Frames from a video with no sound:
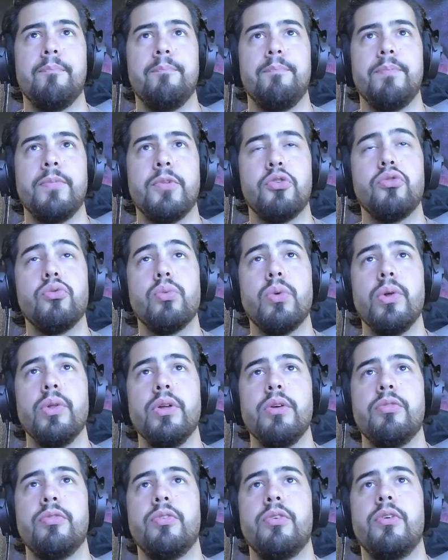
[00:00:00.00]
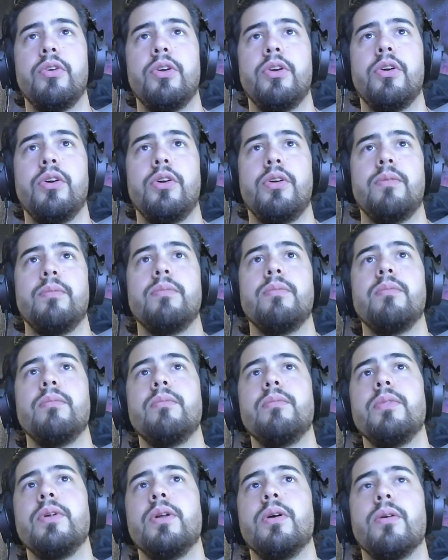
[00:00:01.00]
This is really for your,
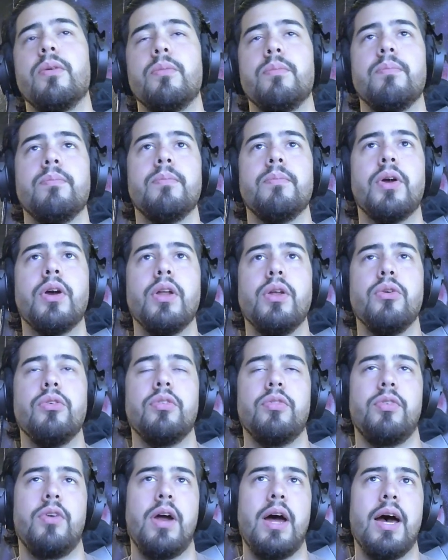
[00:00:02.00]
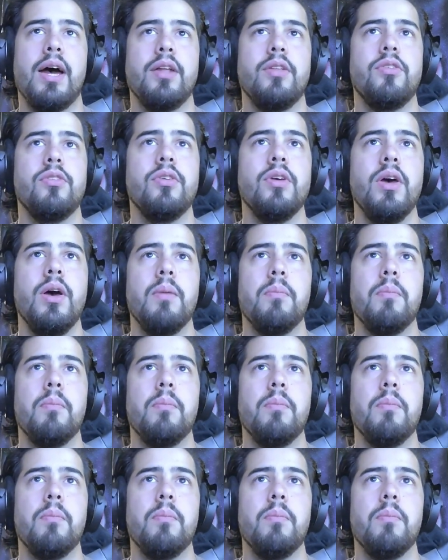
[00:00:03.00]
you can use it for ads,